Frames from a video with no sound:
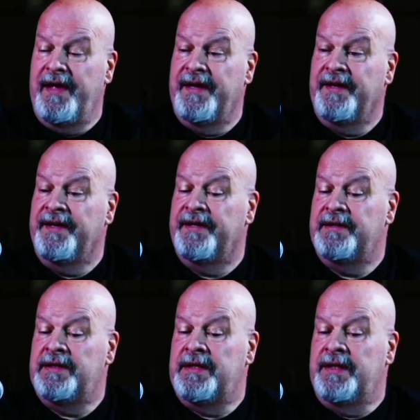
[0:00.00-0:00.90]
And
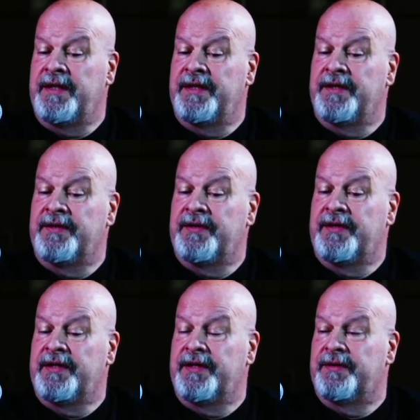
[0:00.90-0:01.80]

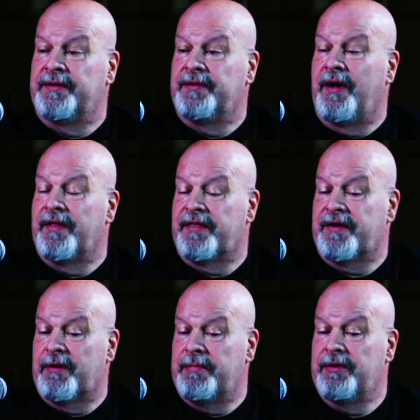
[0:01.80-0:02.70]
you know, all the
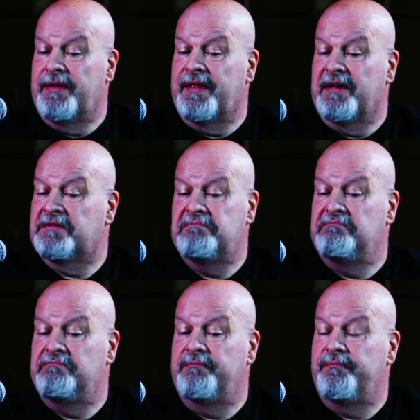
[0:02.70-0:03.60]
therapeutic things
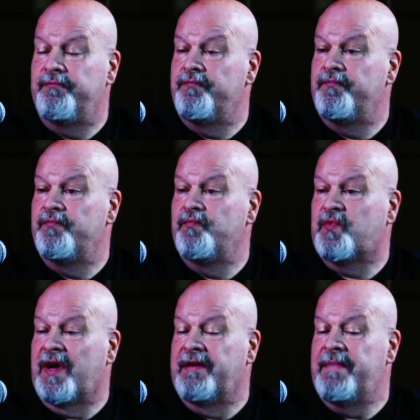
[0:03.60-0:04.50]

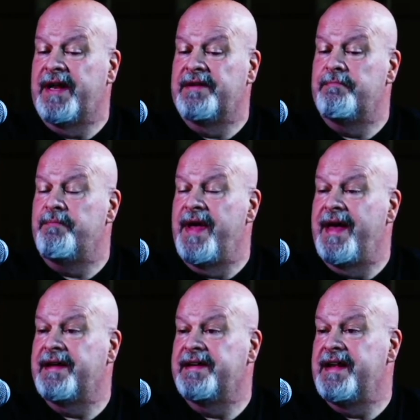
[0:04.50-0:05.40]
kind of made him
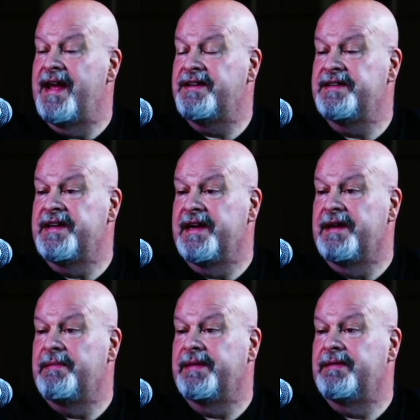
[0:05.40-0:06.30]

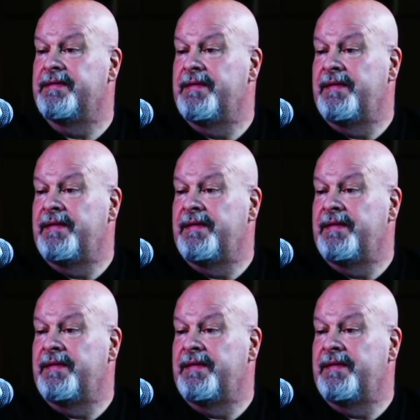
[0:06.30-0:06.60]
agitated a bit.